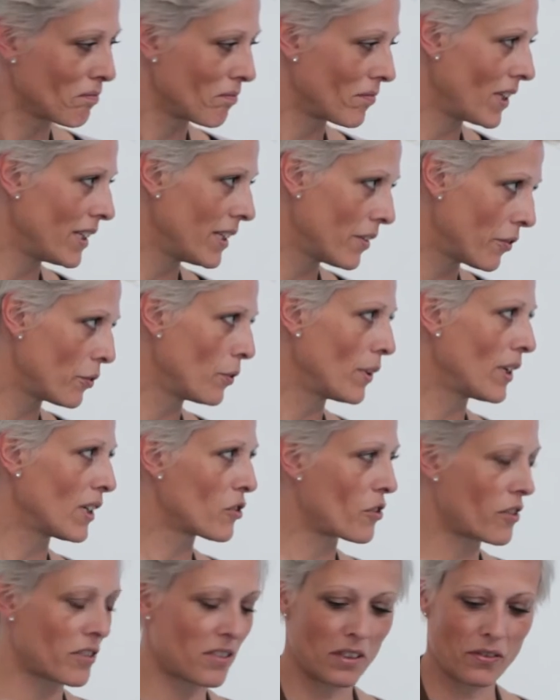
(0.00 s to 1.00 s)
if well
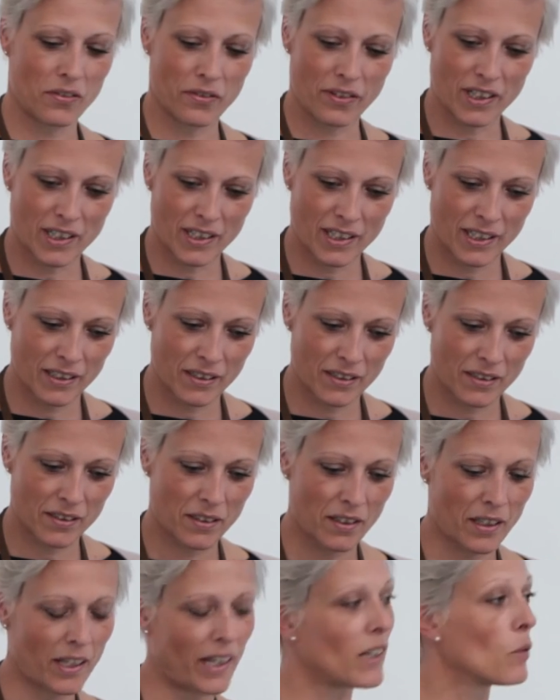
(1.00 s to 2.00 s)
justified
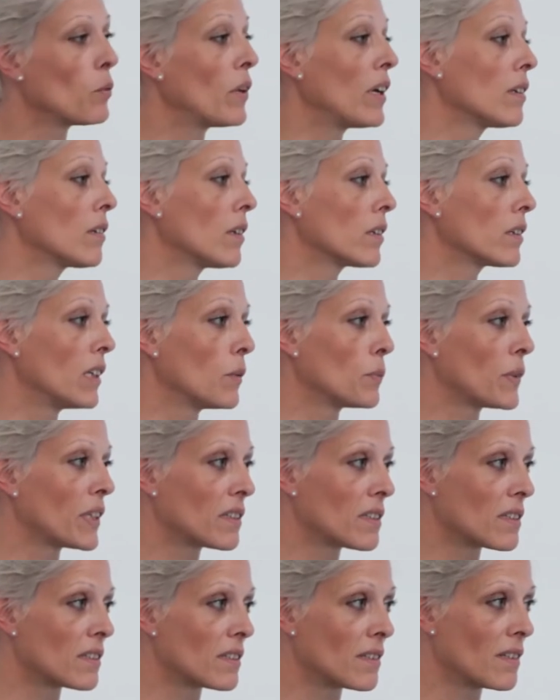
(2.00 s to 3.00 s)
and well
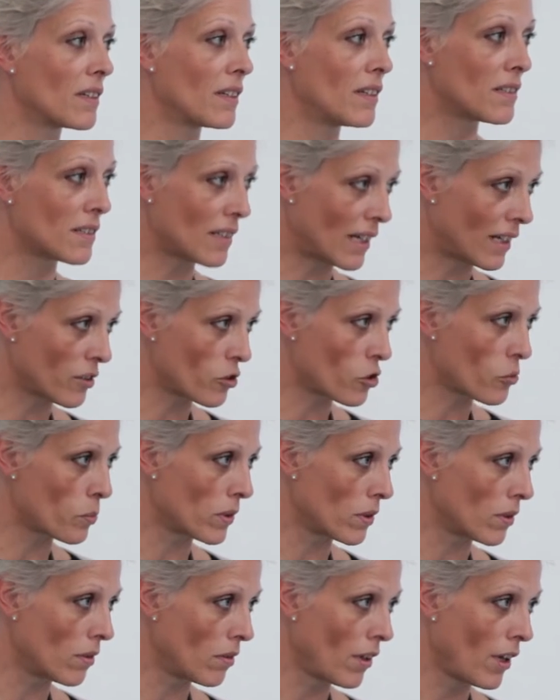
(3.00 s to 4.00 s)
documented, is
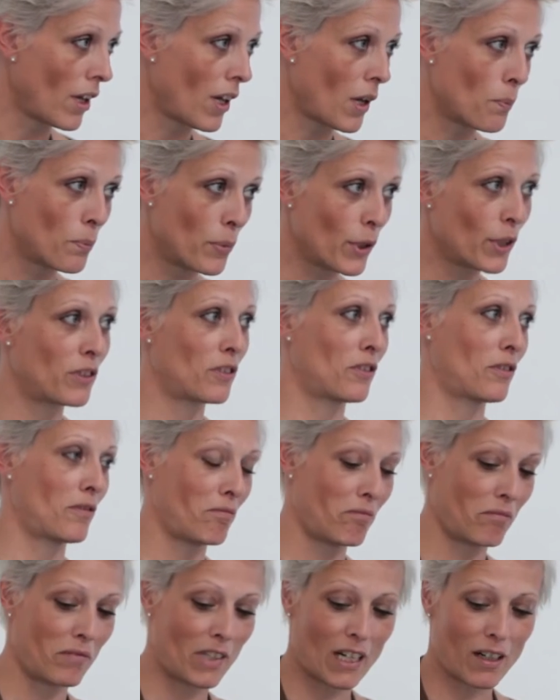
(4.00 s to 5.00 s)
eligible. But
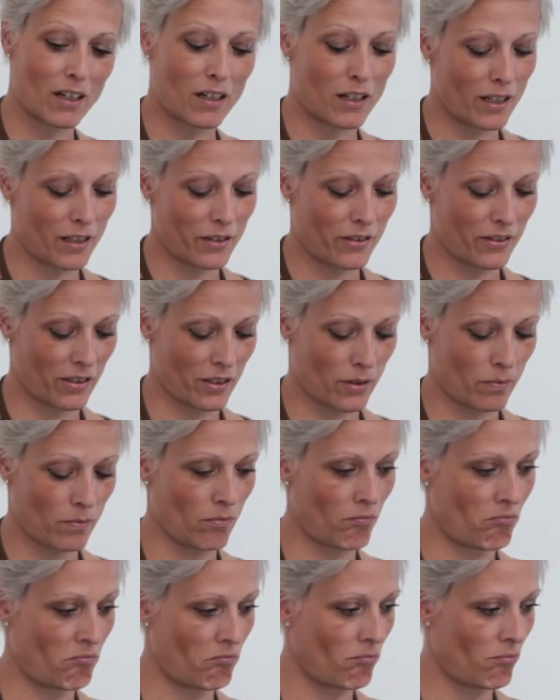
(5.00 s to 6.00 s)
there are some
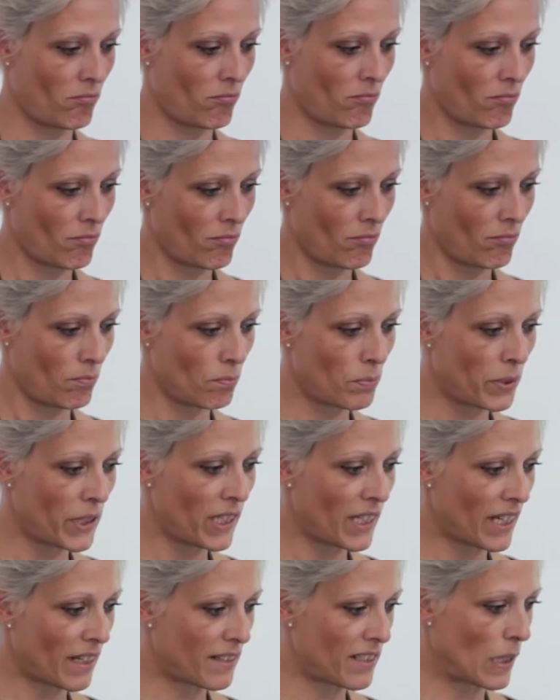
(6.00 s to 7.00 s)

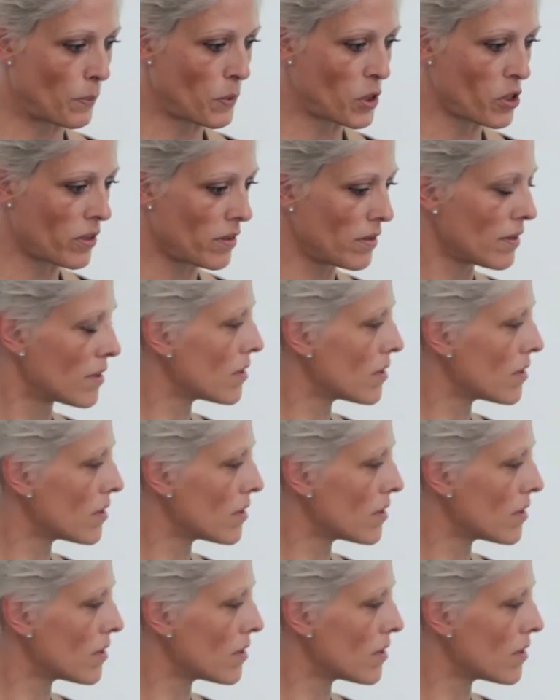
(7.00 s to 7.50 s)
big exceptions.